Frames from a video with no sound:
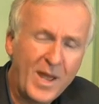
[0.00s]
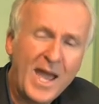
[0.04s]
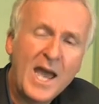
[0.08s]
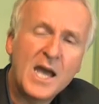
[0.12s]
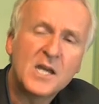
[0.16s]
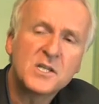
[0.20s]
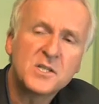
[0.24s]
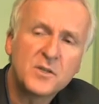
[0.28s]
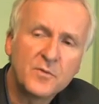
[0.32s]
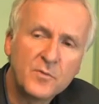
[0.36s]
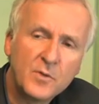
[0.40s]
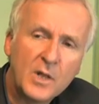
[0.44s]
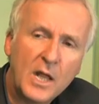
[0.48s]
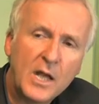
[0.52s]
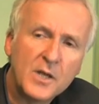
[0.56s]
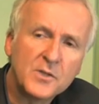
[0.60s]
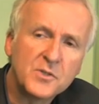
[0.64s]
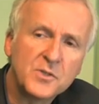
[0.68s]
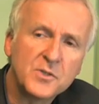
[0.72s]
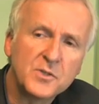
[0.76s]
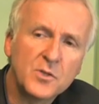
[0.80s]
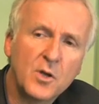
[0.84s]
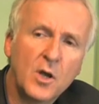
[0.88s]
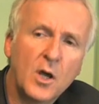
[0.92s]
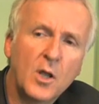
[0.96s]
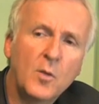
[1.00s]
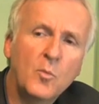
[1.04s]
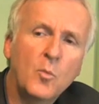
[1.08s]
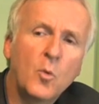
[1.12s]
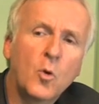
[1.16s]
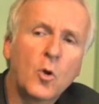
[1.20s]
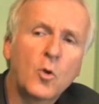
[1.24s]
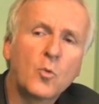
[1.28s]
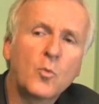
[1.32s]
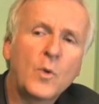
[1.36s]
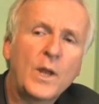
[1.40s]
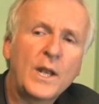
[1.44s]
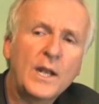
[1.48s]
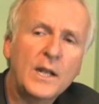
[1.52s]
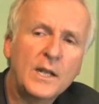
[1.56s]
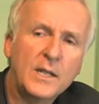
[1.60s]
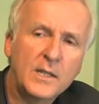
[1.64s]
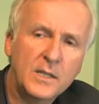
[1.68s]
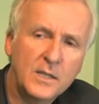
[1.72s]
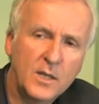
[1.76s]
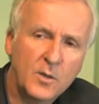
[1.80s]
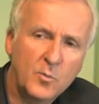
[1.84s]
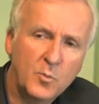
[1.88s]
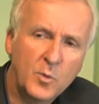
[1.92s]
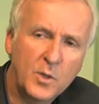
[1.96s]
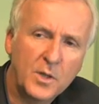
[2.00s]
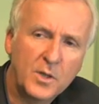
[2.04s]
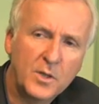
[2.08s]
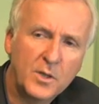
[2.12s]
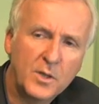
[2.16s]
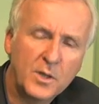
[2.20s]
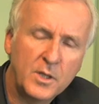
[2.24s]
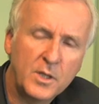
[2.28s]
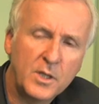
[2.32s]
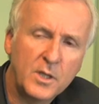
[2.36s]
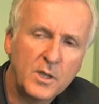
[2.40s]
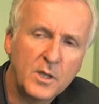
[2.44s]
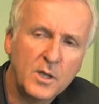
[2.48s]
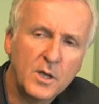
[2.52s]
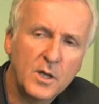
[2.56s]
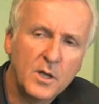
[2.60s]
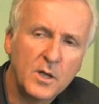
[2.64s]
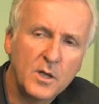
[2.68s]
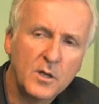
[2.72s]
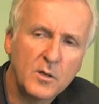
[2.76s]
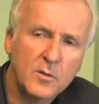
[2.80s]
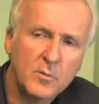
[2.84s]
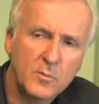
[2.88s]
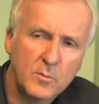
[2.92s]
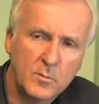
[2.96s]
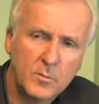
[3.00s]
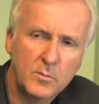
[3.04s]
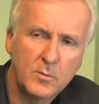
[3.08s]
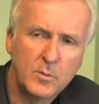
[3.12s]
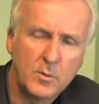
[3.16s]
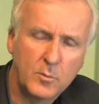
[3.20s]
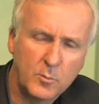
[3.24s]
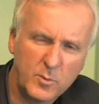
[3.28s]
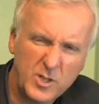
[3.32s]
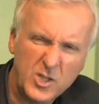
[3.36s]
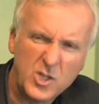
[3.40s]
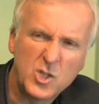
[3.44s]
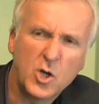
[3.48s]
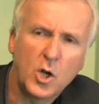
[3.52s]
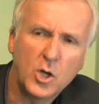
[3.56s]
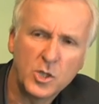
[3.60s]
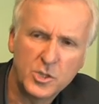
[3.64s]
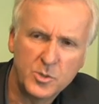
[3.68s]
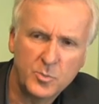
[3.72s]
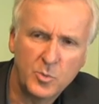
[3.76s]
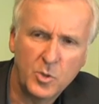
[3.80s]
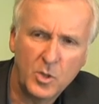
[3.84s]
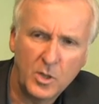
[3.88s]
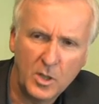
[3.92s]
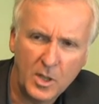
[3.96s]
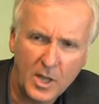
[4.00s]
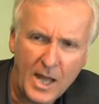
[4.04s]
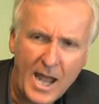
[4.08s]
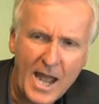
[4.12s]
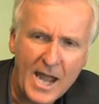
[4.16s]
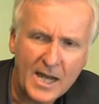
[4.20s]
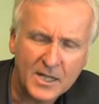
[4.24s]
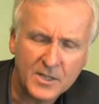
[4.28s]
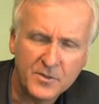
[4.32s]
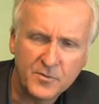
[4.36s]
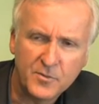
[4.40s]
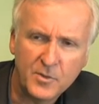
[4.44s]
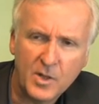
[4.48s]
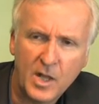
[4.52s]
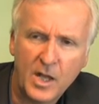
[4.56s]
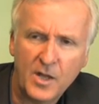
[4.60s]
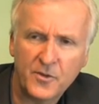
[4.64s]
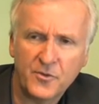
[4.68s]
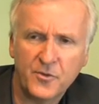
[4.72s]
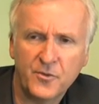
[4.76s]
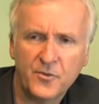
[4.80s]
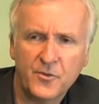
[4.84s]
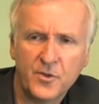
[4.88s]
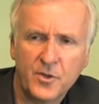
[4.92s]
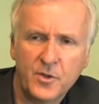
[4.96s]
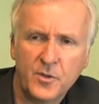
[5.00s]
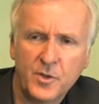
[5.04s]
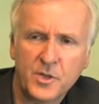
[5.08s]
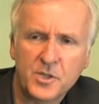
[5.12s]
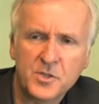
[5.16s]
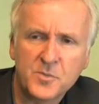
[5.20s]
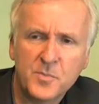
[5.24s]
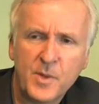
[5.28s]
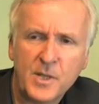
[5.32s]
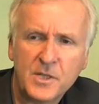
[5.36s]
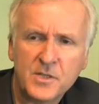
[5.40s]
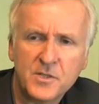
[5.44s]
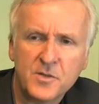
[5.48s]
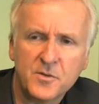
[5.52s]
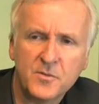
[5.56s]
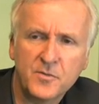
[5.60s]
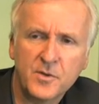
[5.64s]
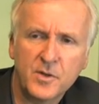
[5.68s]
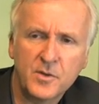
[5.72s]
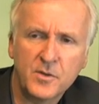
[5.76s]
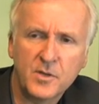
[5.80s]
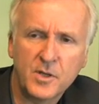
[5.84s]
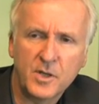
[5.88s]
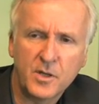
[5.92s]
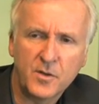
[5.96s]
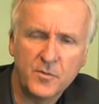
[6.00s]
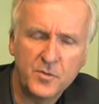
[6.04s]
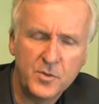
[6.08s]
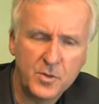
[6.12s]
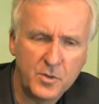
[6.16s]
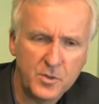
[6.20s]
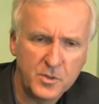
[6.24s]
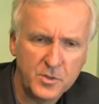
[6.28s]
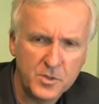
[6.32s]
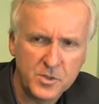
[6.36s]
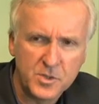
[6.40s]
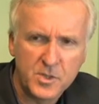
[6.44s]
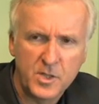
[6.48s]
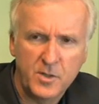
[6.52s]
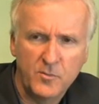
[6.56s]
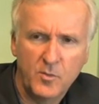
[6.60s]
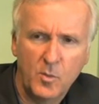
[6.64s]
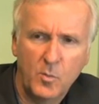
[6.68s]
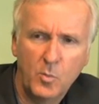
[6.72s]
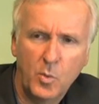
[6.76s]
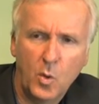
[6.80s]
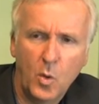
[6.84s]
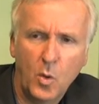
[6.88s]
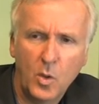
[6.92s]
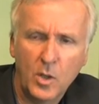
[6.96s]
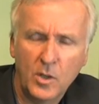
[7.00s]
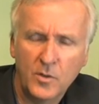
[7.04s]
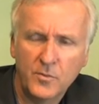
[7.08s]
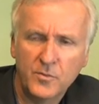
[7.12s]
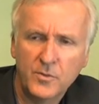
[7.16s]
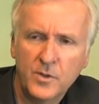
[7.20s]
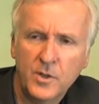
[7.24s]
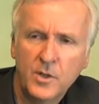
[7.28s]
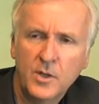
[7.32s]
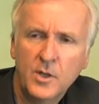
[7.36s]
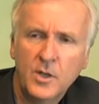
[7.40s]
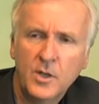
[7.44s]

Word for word: passive glasses on more readily than with the rechargeable active glasses that are expensive. I think if you can just have a bowl